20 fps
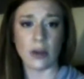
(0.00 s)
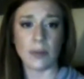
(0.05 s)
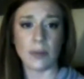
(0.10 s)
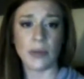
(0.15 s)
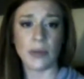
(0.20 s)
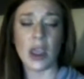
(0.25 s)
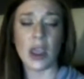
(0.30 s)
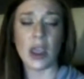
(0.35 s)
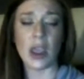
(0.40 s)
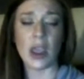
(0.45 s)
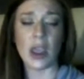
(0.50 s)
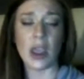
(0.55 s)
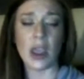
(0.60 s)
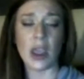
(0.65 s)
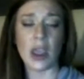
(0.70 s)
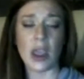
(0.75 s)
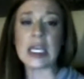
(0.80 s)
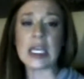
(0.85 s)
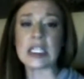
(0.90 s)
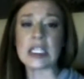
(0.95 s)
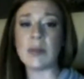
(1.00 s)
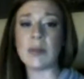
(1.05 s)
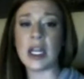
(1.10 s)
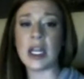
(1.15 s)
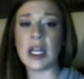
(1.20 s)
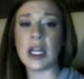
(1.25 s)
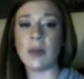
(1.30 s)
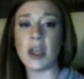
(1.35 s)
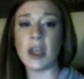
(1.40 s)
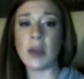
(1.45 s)
Because many
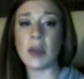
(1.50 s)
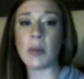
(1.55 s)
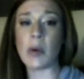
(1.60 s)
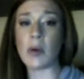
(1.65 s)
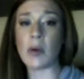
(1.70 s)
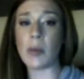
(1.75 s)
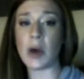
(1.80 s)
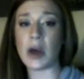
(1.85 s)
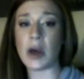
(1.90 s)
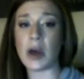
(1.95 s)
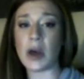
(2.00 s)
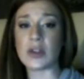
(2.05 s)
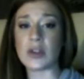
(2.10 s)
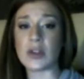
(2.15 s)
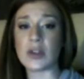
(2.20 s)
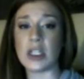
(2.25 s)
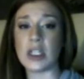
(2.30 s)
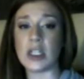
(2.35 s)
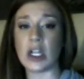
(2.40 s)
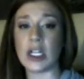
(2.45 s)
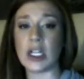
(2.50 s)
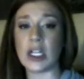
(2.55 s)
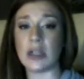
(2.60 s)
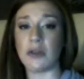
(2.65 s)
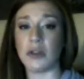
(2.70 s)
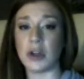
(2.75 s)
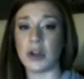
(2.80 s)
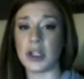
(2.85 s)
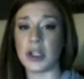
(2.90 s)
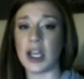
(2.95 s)
people post during different
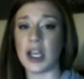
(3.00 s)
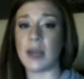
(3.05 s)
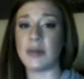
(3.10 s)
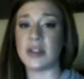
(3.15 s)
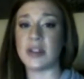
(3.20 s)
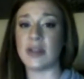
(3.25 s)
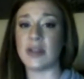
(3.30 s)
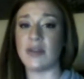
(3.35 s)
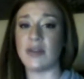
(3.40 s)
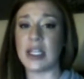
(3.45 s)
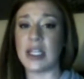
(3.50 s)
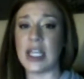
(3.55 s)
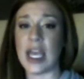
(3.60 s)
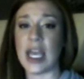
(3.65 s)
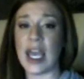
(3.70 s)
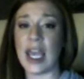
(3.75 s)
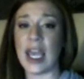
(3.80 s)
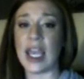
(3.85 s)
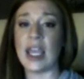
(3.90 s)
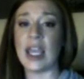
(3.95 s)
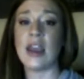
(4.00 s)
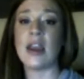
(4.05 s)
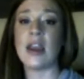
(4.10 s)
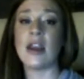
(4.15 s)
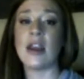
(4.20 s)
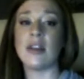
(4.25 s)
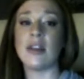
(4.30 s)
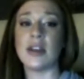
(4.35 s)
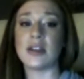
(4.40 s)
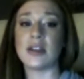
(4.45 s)
times of the day, this
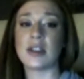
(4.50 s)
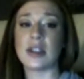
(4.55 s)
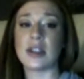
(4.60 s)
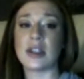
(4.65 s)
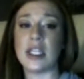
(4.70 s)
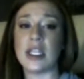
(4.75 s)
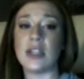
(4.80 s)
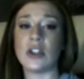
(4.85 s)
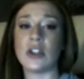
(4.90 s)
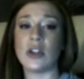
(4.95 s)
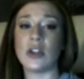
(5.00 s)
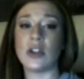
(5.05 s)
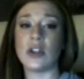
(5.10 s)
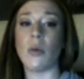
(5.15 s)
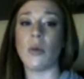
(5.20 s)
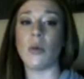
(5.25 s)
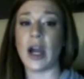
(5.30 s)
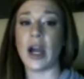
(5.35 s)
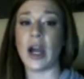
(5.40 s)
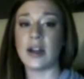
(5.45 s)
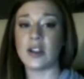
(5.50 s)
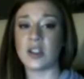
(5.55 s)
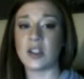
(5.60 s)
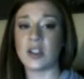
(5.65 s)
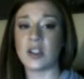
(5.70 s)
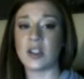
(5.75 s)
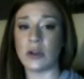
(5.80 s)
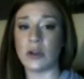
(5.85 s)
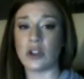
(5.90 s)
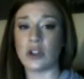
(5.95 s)
leads to a wide exposure of
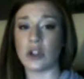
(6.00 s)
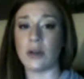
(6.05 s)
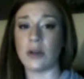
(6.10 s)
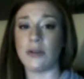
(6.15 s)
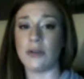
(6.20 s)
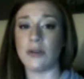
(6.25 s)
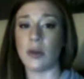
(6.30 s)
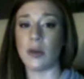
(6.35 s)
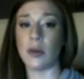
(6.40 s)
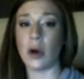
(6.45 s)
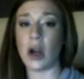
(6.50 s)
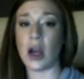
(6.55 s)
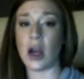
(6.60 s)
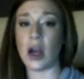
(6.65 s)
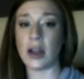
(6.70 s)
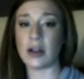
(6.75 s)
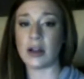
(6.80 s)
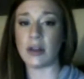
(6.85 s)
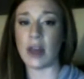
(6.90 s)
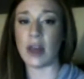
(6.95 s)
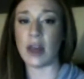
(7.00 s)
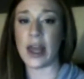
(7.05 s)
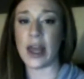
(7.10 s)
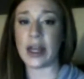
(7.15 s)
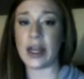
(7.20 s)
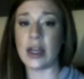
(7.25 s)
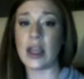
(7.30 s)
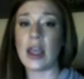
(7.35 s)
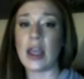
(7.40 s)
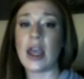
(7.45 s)
your product line,
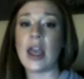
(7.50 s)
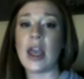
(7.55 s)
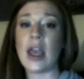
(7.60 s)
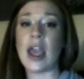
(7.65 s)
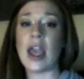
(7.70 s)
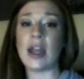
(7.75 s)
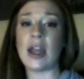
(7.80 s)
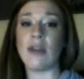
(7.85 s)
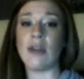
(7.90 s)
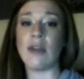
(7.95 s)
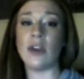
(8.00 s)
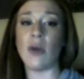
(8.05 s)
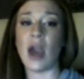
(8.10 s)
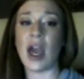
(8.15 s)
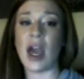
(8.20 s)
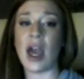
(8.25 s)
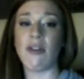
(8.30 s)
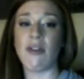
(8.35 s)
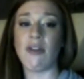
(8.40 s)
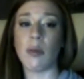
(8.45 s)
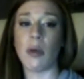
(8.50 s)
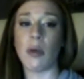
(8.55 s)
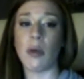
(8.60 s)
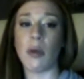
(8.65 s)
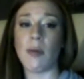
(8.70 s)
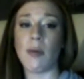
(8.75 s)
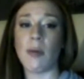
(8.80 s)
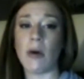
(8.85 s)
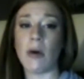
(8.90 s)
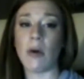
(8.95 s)
and if you have a promo
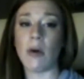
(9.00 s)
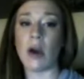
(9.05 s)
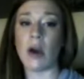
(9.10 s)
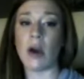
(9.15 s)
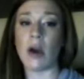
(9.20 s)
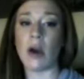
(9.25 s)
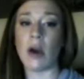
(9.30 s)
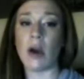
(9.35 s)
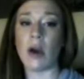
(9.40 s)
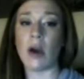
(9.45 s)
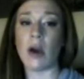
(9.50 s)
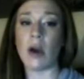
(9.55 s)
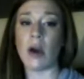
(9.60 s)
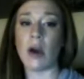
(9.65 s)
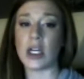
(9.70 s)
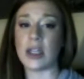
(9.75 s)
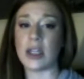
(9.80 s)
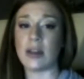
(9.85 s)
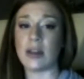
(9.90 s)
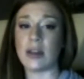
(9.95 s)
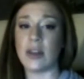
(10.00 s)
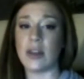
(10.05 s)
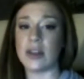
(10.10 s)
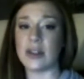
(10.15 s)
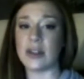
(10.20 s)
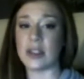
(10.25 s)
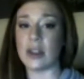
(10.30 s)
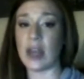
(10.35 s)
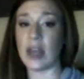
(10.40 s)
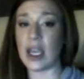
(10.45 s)
going during the selected
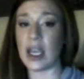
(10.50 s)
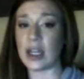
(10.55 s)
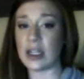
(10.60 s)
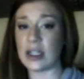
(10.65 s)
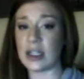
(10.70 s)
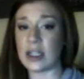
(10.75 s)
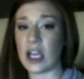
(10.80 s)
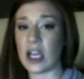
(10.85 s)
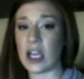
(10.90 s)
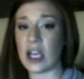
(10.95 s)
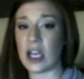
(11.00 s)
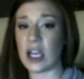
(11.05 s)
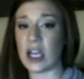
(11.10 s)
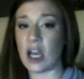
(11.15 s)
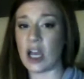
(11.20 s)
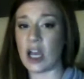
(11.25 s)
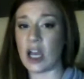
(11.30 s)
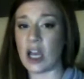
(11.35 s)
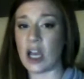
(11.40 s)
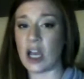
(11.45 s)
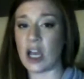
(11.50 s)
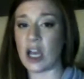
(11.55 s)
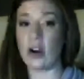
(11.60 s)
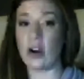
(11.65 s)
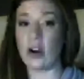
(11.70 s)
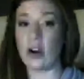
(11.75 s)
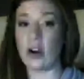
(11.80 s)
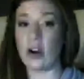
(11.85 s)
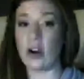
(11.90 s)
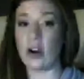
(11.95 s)
time of our challenge,
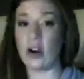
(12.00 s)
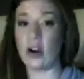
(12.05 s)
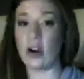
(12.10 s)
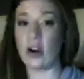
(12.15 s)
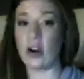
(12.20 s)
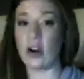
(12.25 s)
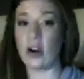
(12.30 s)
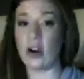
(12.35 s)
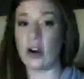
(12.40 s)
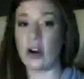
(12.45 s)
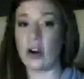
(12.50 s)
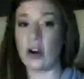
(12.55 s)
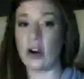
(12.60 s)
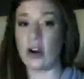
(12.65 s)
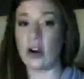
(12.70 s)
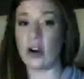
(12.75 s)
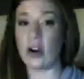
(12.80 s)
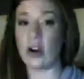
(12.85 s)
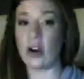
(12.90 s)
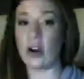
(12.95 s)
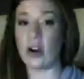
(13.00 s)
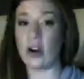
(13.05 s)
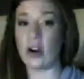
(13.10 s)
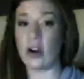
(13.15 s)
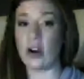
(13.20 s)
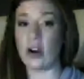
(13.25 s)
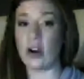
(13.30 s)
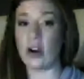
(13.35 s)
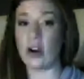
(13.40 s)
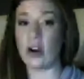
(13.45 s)
we're happy to promote it in our
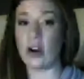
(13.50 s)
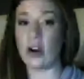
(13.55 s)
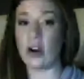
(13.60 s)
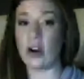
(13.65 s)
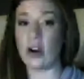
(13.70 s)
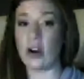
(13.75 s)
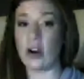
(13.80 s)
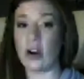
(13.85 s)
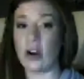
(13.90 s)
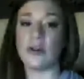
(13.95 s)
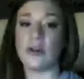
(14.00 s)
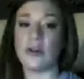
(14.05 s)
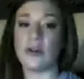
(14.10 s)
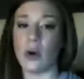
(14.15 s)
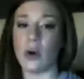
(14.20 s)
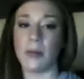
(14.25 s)
posts for you.